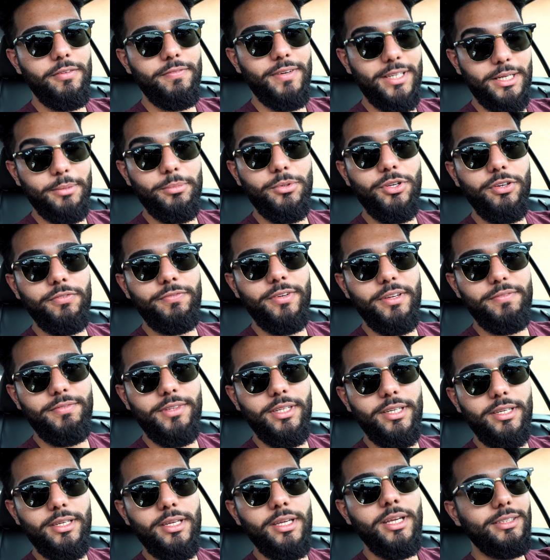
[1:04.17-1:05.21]
Venom
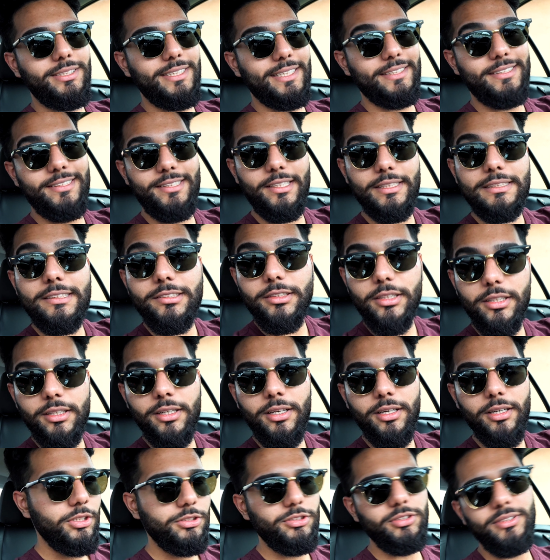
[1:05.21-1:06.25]
Q50 successor.
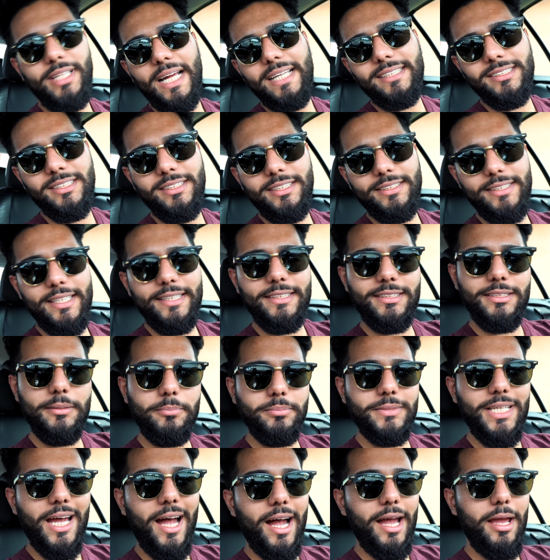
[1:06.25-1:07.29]
So that's gonna take some
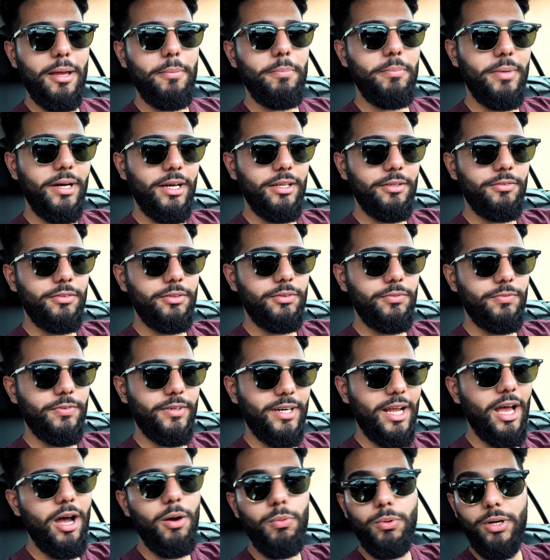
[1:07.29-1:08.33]
time, but for
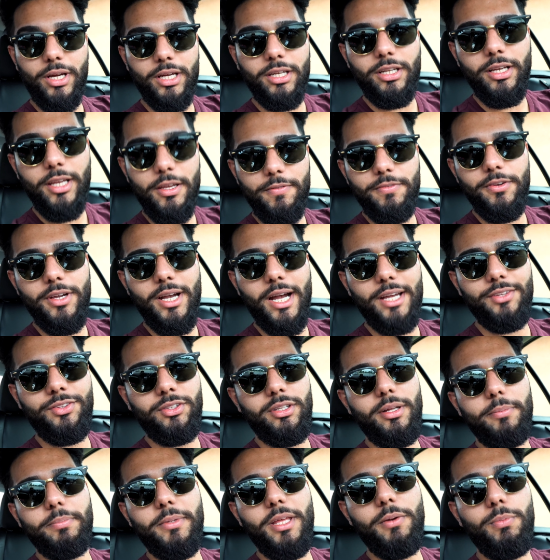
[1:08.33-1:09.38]
now we're gonna give you guys an
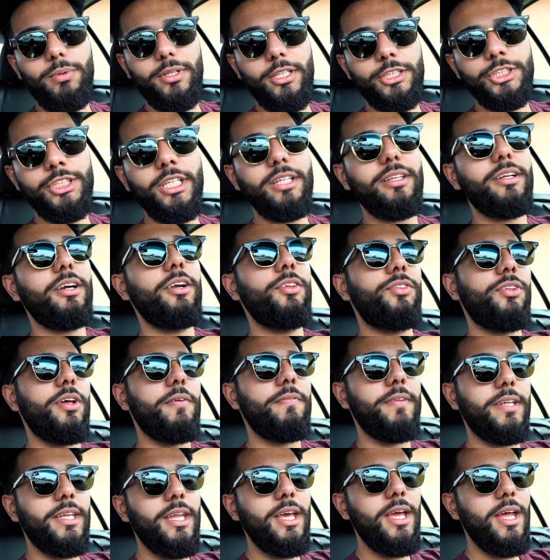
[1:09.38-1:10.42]
update with the
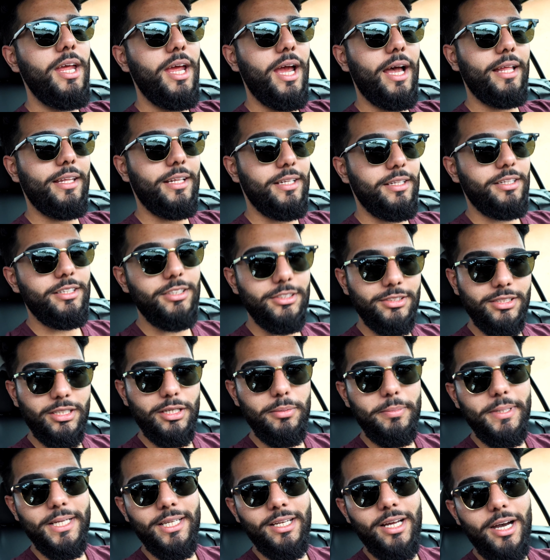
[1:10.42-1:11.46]
G37, and then there's gonna
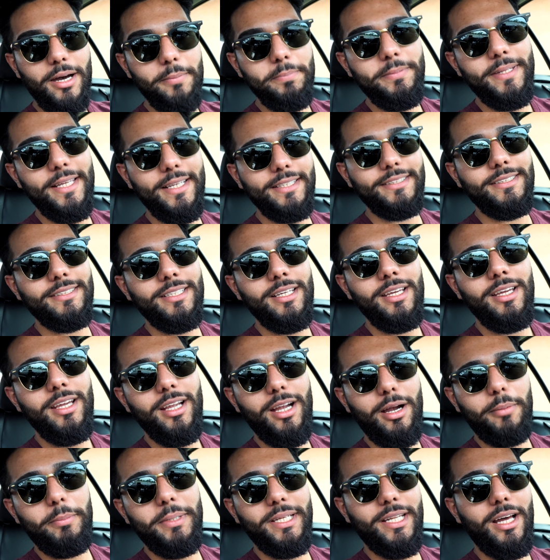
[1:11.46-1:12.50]
be an update
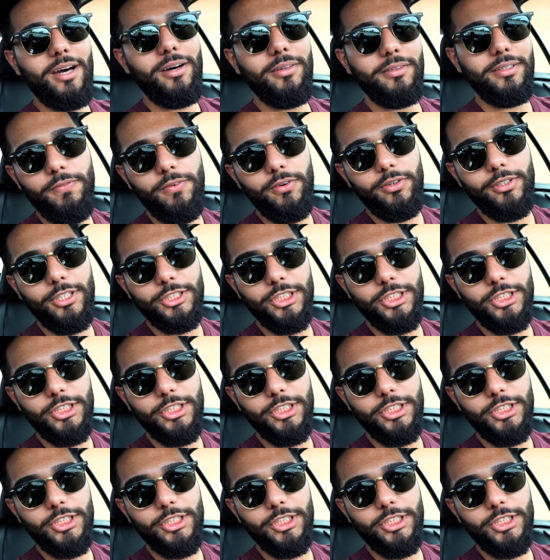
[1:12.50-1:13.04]
coming out for the